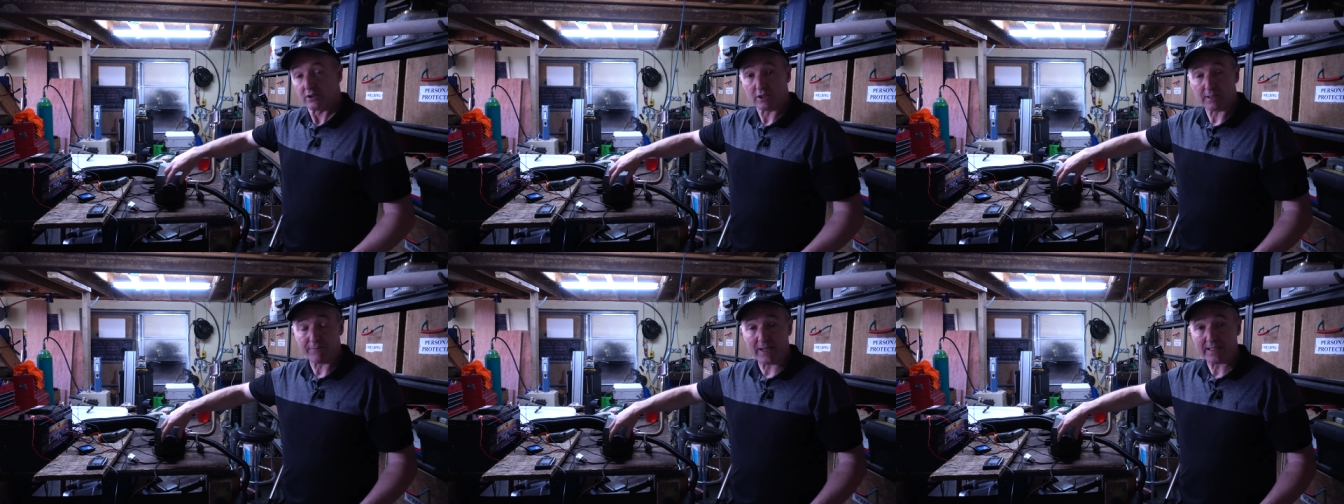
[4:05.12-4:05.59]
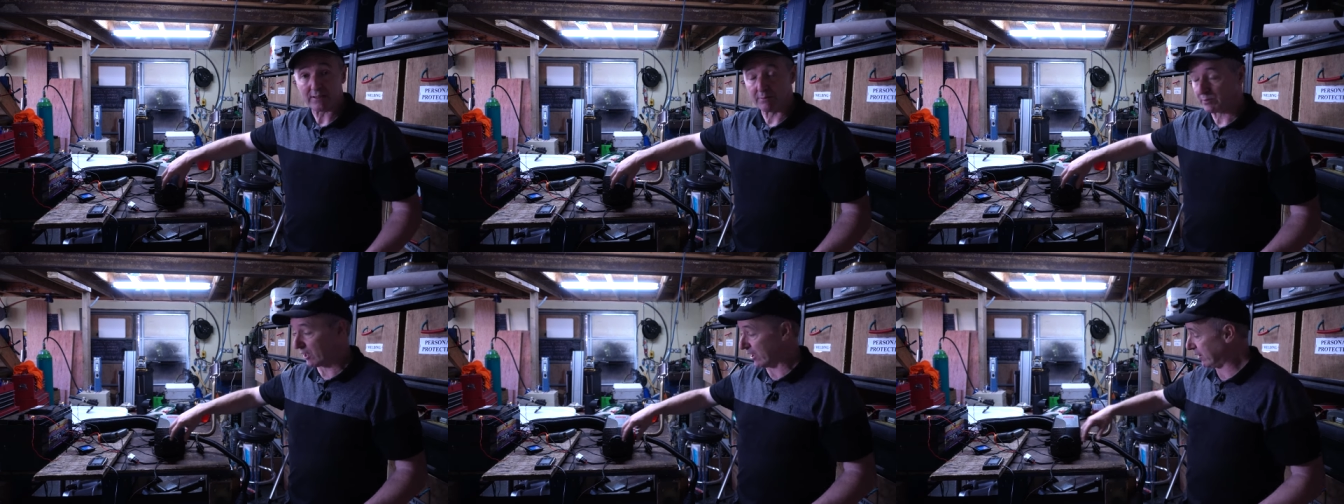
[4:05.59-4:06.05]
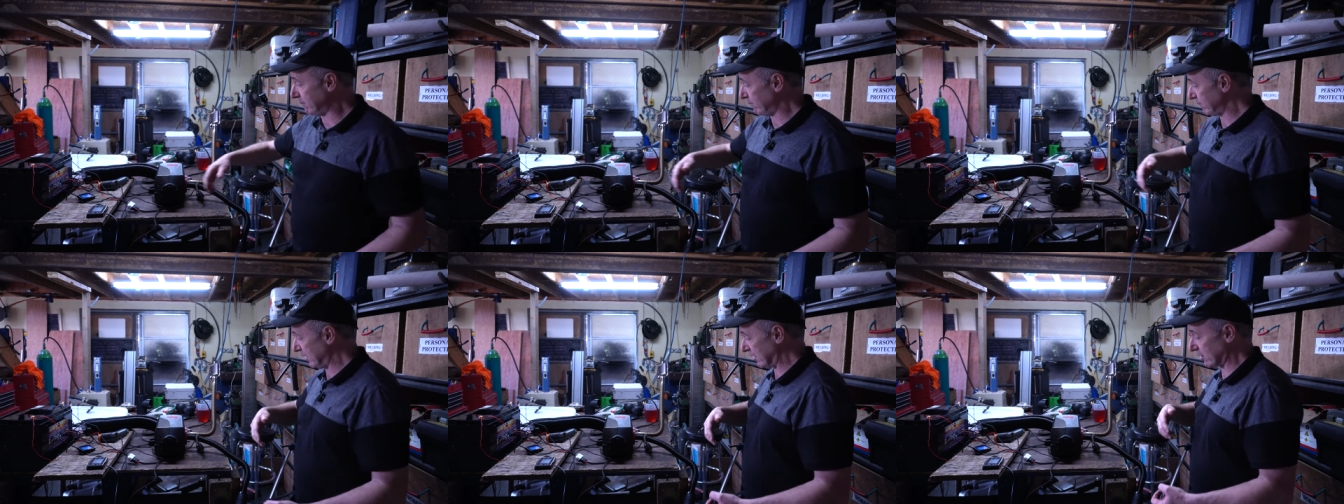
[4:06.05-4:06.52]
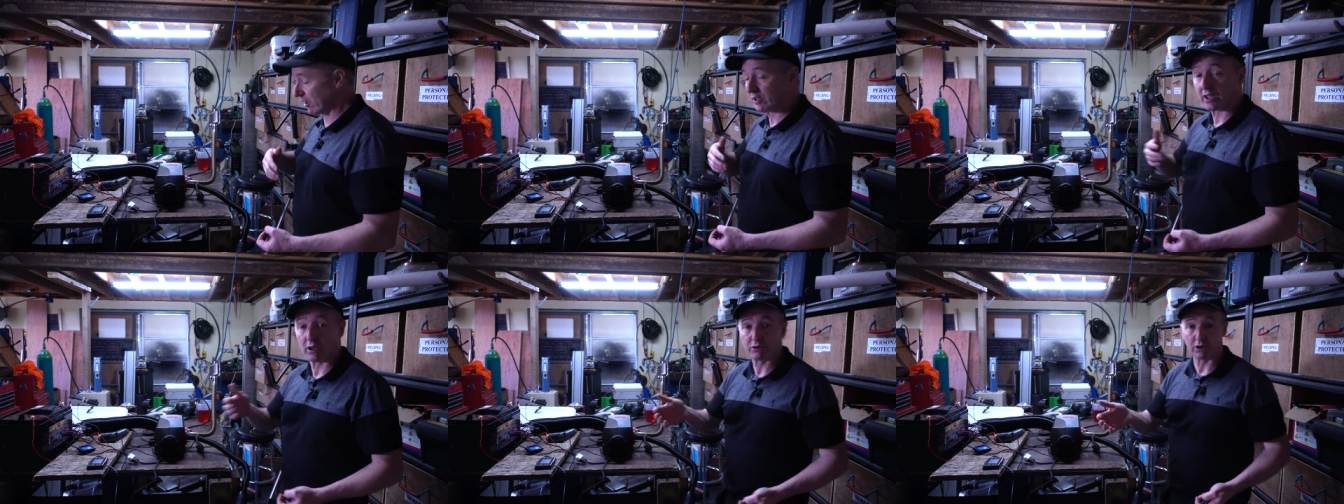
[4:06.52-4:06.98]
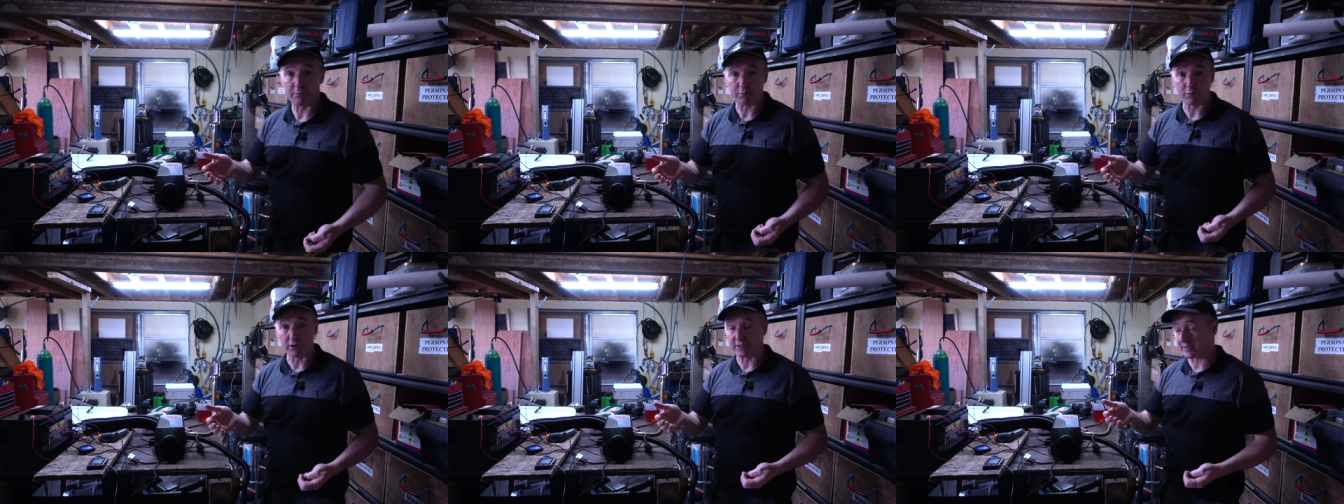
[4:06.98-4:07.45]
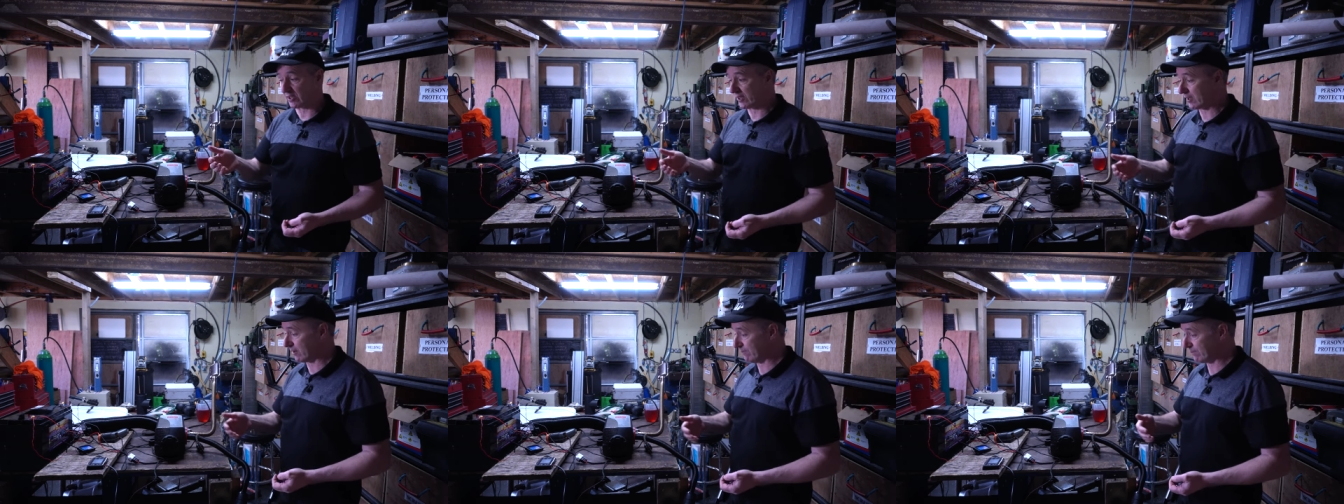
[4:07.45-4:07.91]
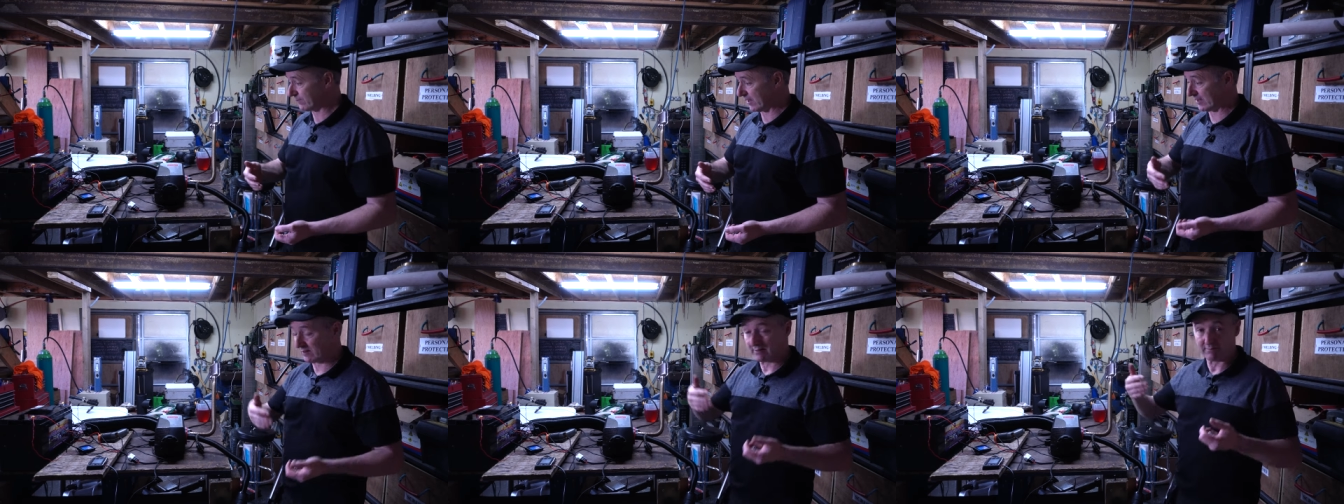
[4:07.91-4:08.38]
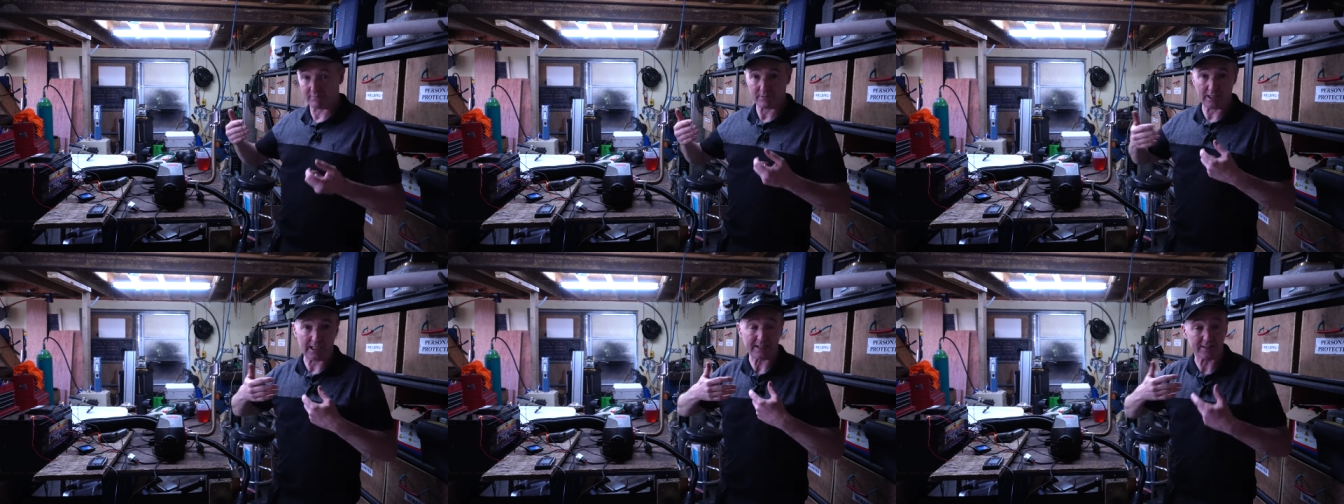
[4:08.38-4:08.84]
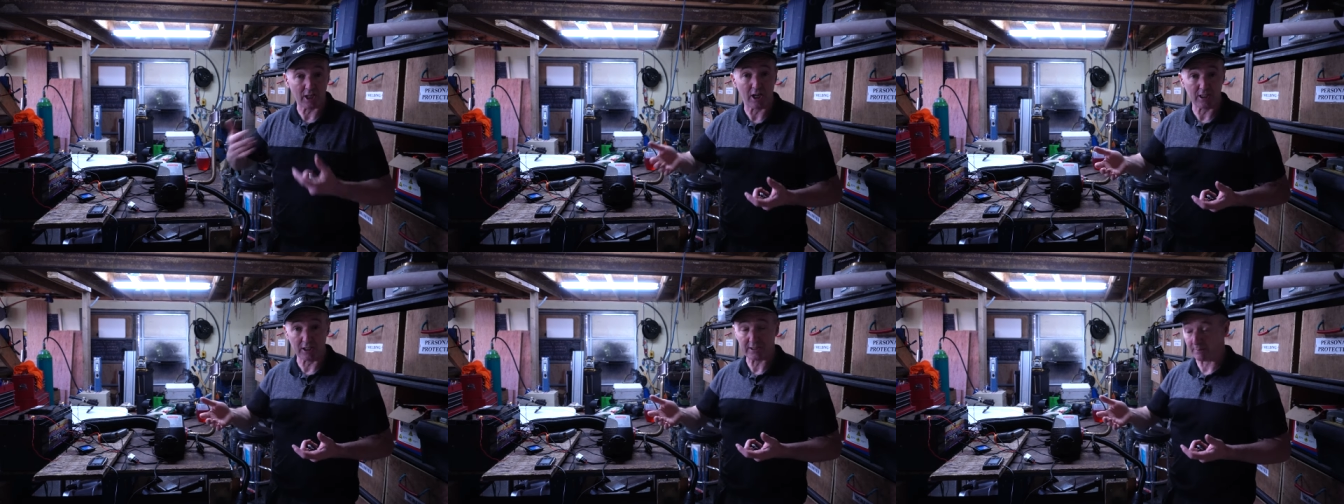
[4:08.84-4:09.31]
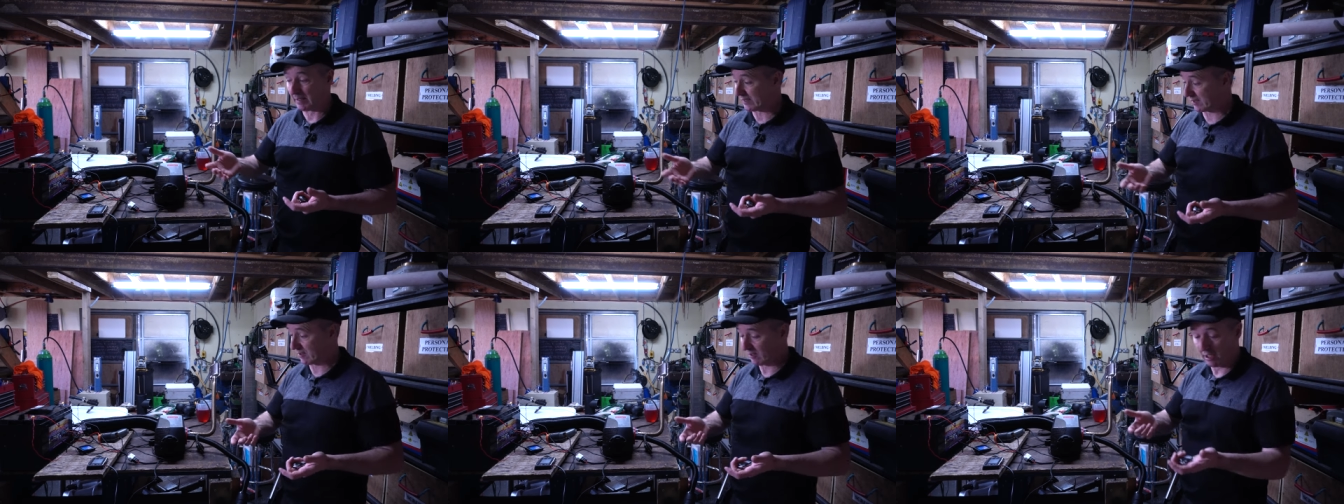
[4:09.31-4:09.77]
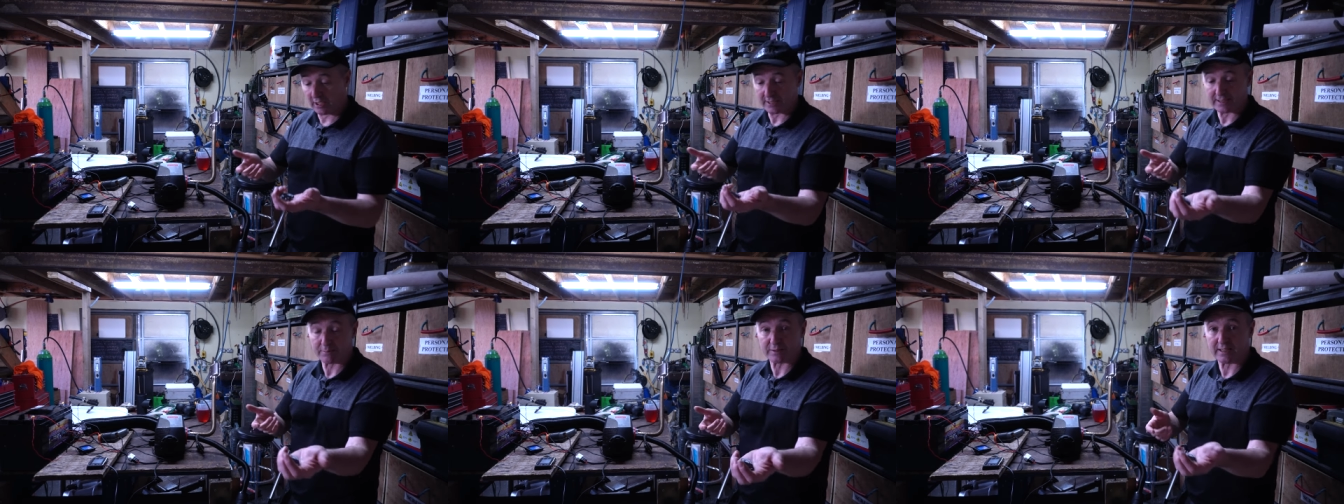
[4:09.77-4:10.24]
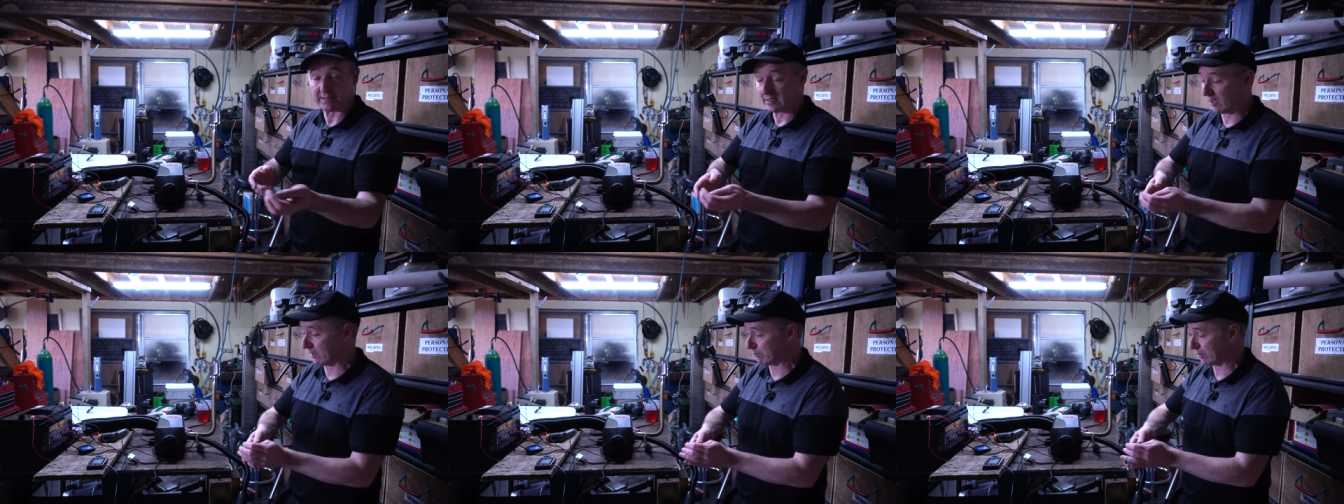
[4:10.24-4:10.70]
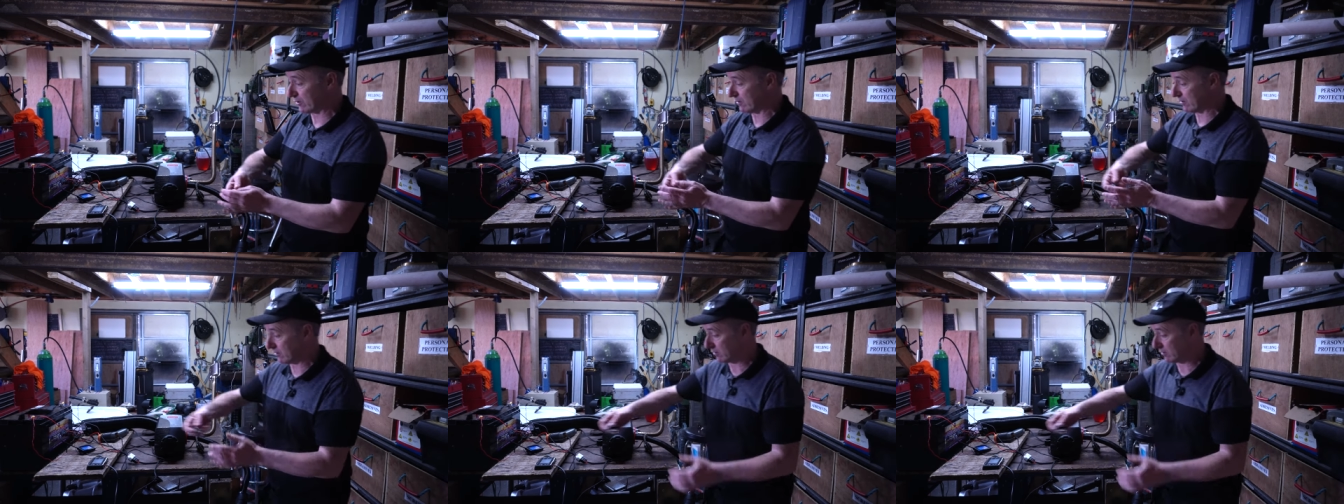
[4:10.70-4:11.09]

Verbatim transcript: So the fan comes on. It's going to go through a purge cycle. It And it's all automatic. All I did was hit the on button.